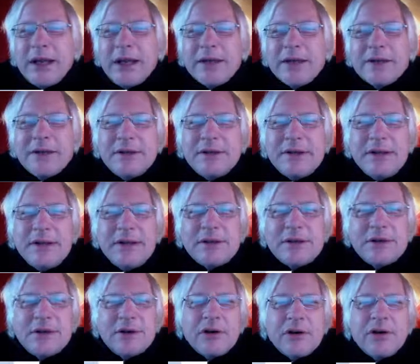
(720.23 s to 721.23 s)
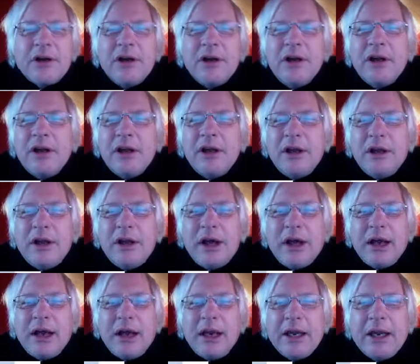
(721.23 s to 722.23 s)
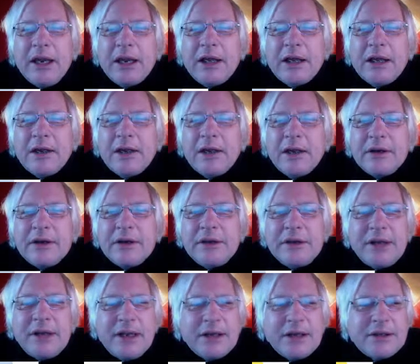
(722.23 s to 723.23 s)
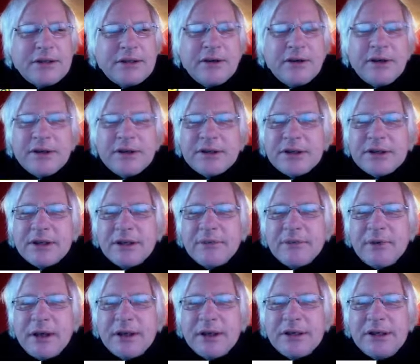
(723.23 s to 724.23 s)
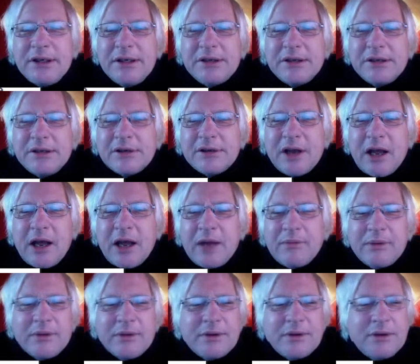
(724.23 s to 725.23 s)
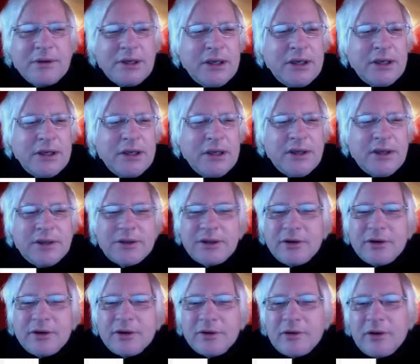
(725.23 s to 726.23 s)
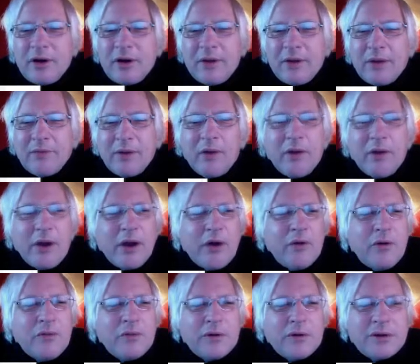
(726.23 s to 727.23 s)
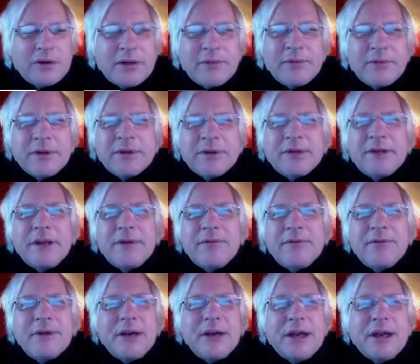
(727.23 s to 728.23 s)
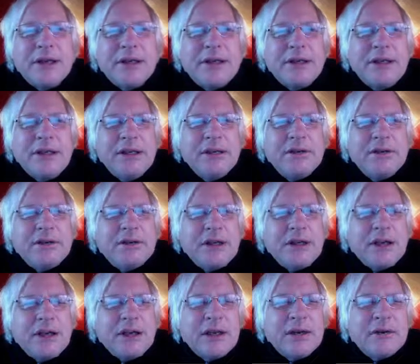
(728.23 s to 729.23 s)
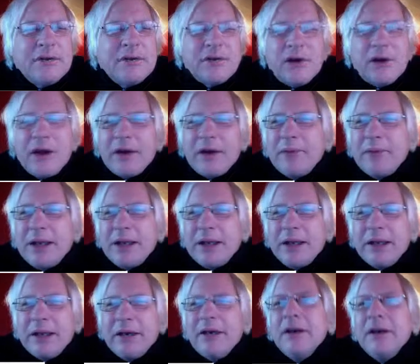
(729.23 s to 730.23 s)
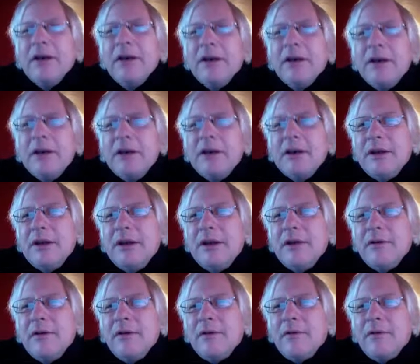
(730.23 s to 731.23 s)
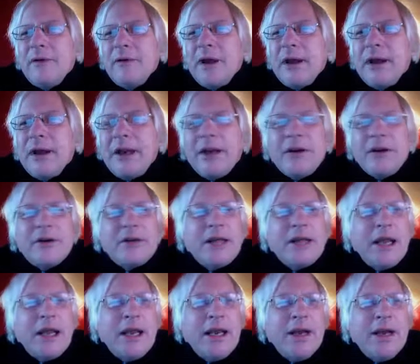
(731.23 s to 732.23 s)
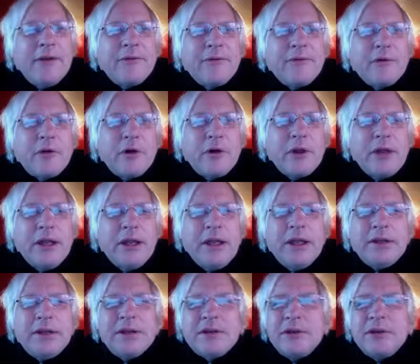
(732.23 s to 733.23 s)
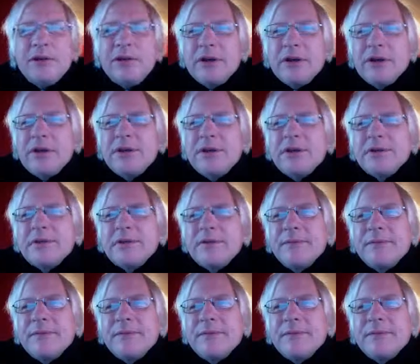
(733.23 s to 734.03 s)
As a teacher, I uh, take seriously my teaching job, and so I'm going over some of the stuff that I teach and trying to make it fun and entertaining for the students.